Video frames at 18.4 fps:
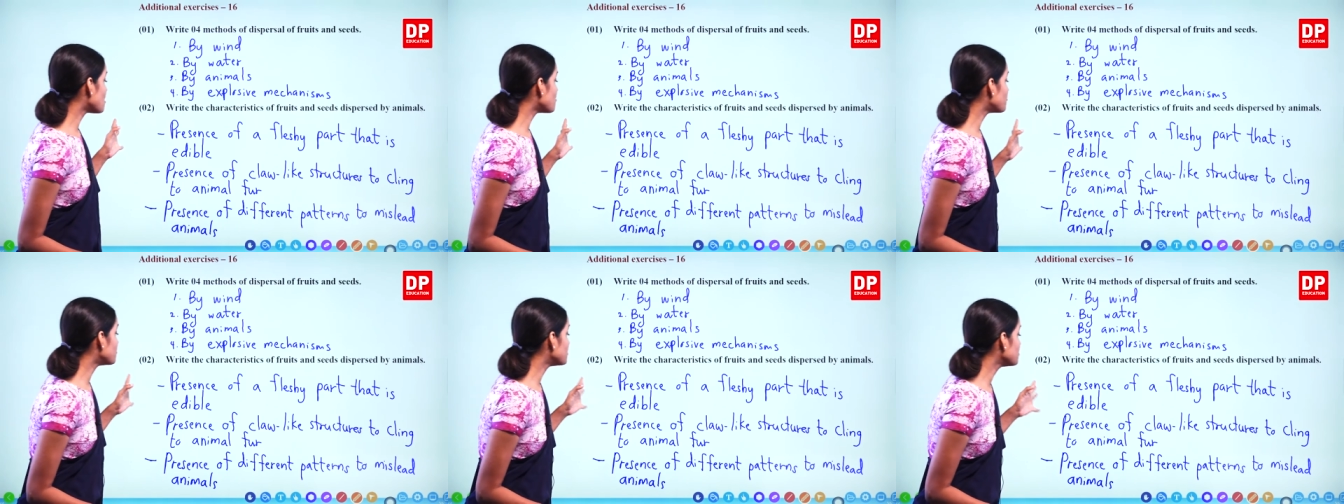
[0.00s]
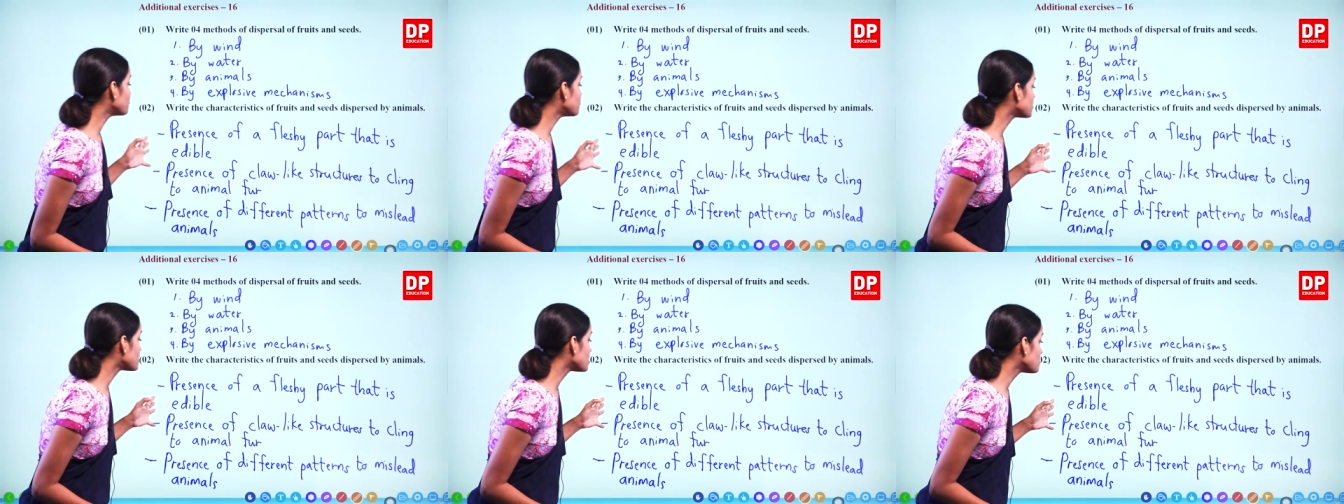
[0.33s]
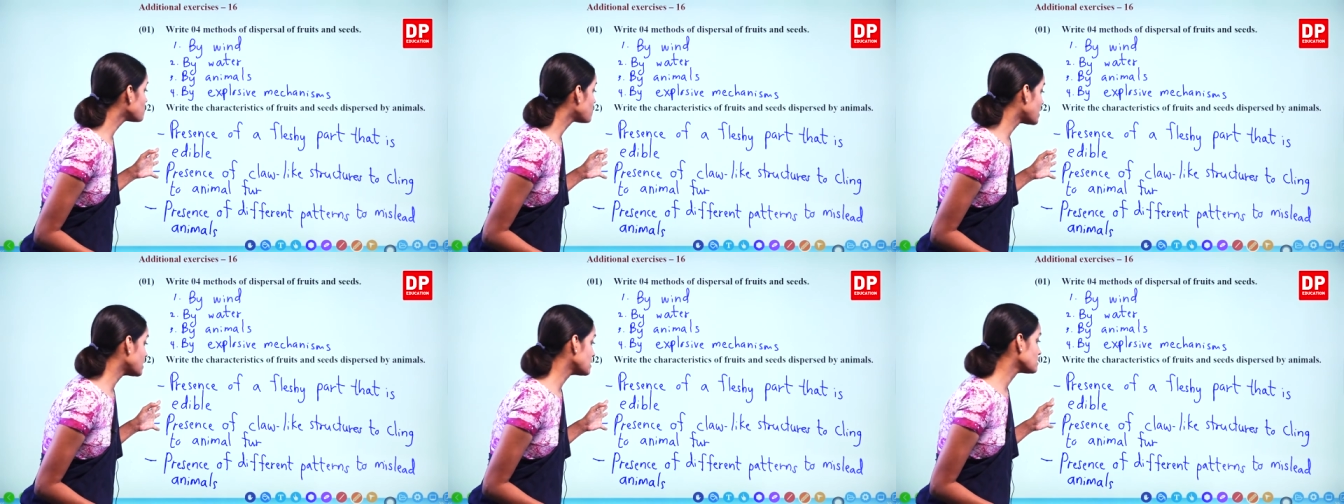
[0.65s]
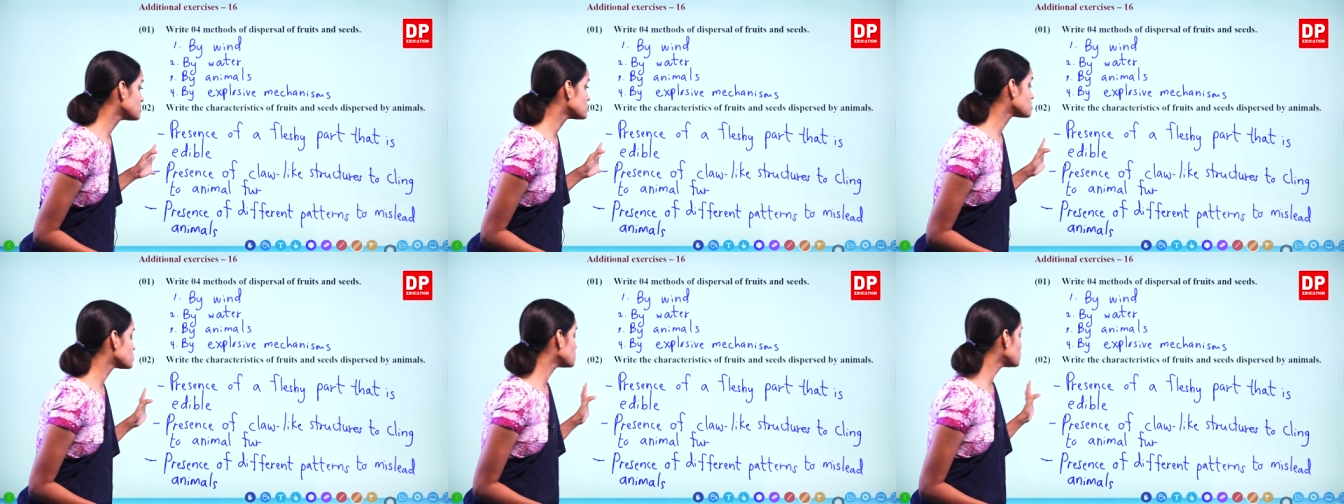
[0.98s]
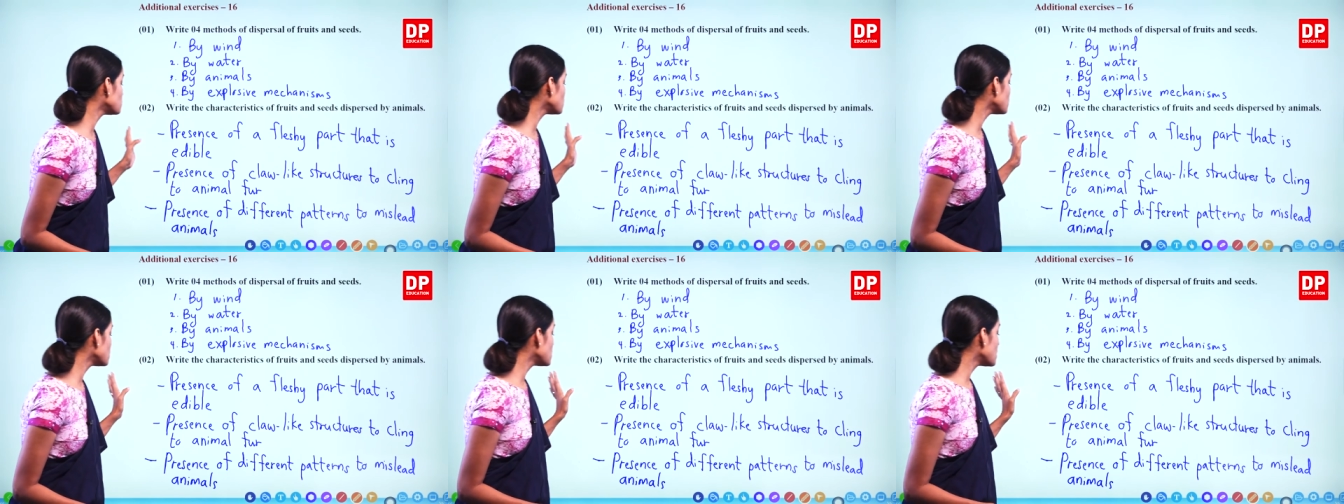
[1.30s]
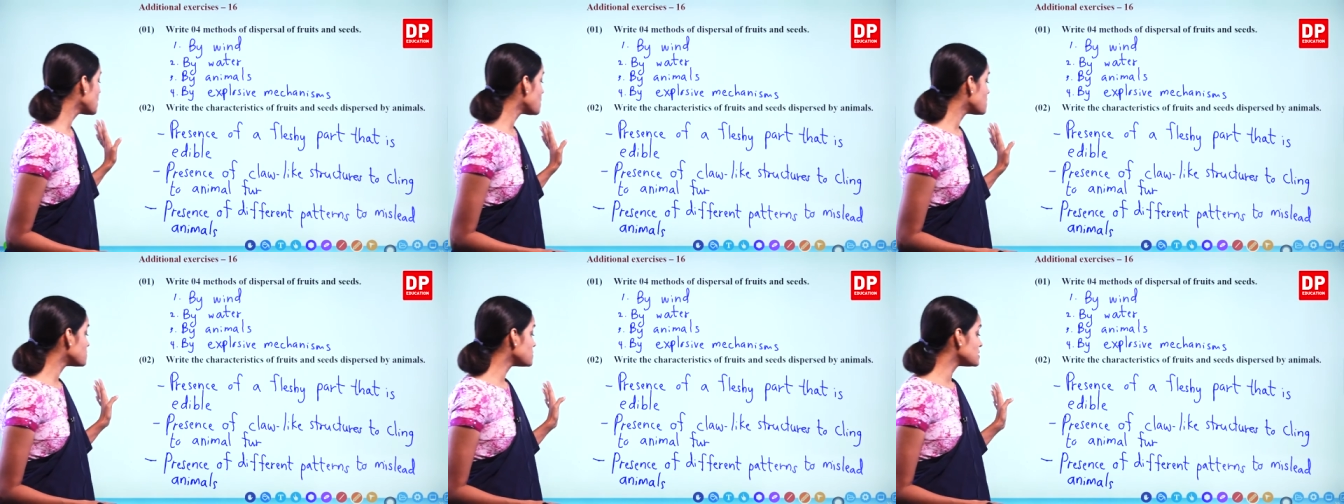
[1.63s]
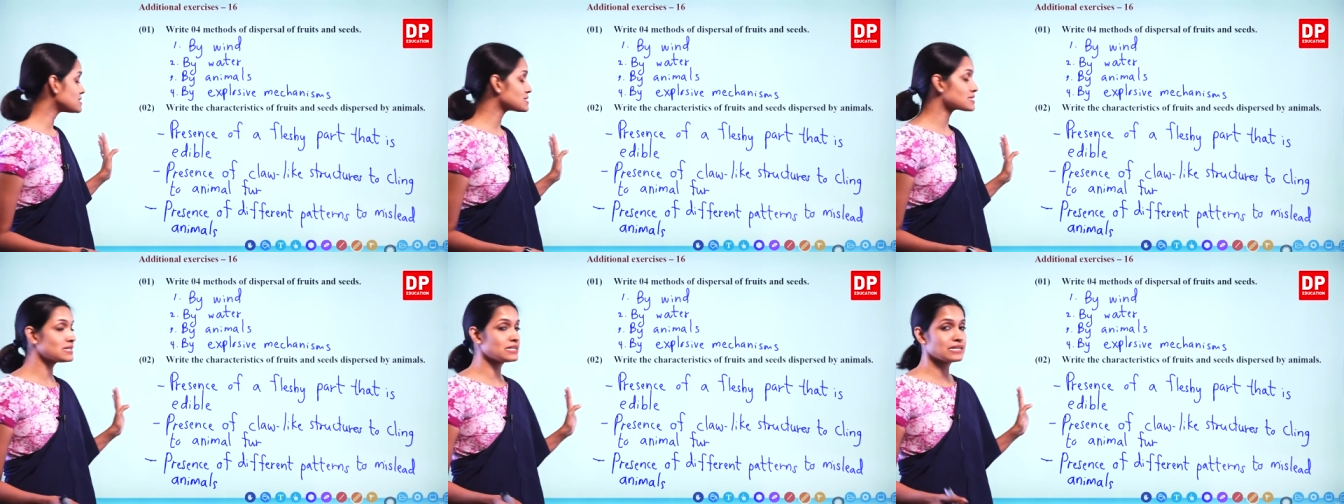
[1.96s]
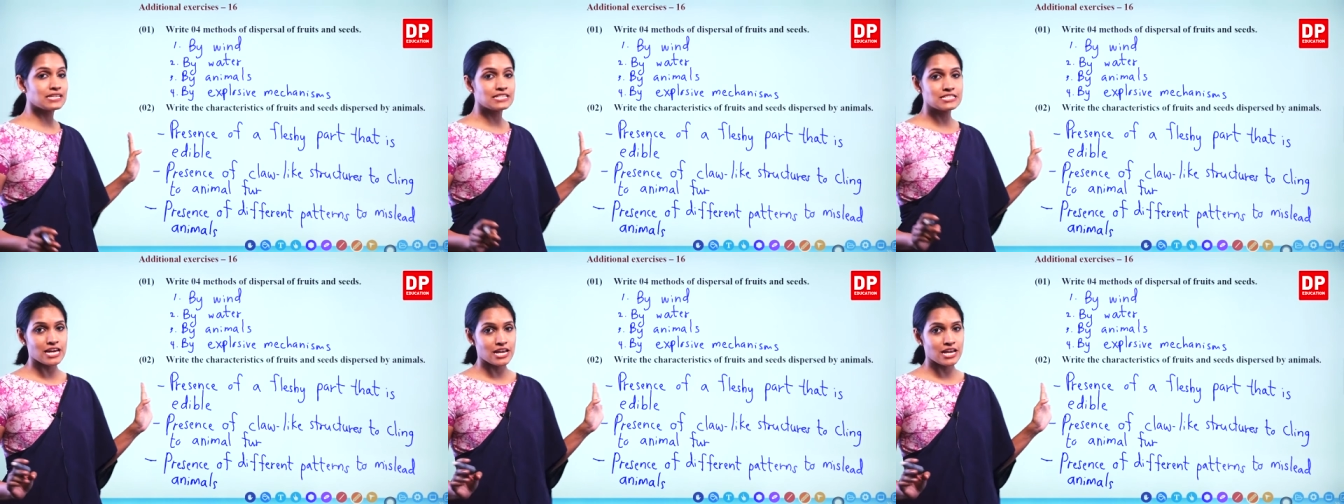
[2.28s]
of different patterns to mislead